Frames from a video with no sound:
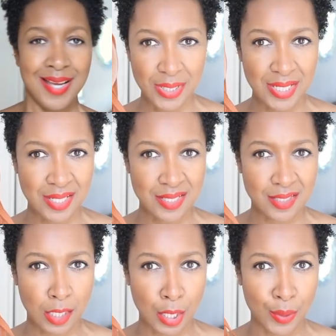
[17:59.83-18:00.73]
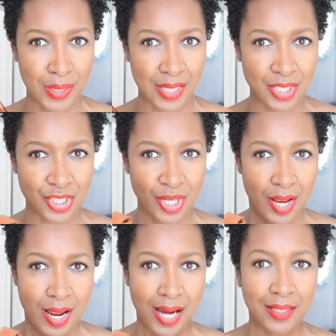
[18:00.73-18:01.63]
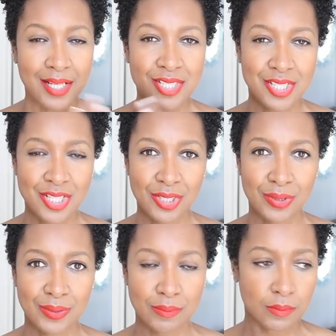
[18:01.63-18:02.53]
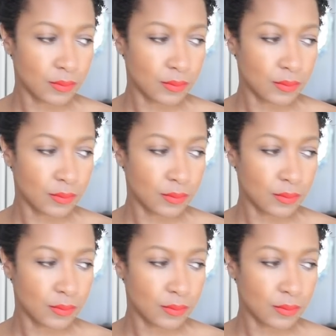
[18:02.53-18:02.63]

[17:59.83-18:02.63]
Three years ago ish, and I still